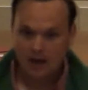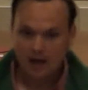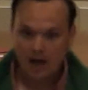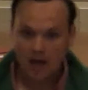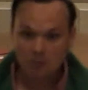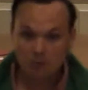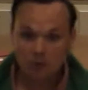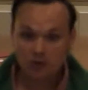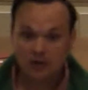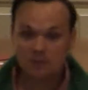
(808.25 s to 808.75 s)

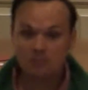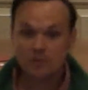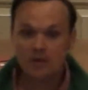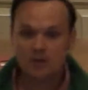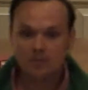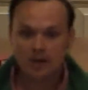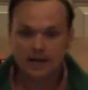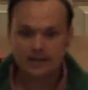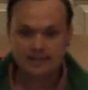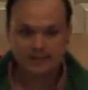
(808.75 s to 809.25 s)
I will commit
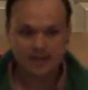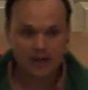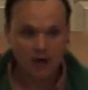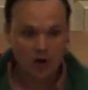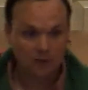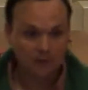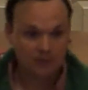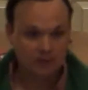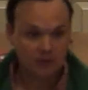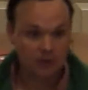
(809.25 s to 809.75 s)

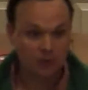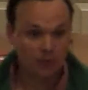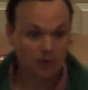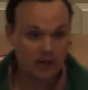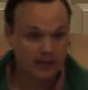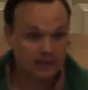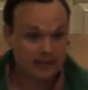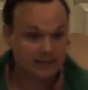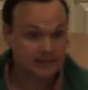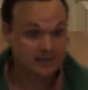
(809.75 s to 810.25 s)
myself to
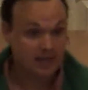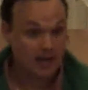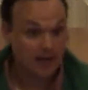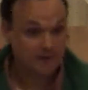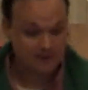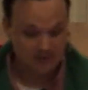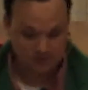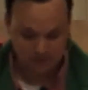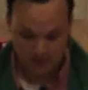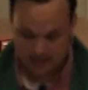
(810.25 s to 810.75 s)
creating
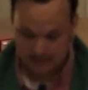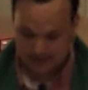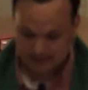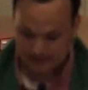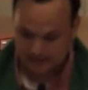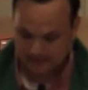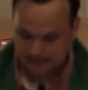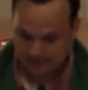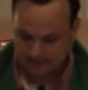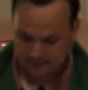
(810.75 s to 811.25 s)
safe
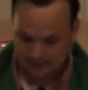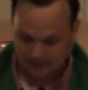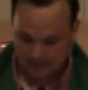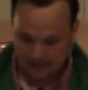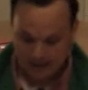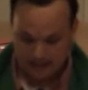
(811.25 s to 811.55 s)
spaces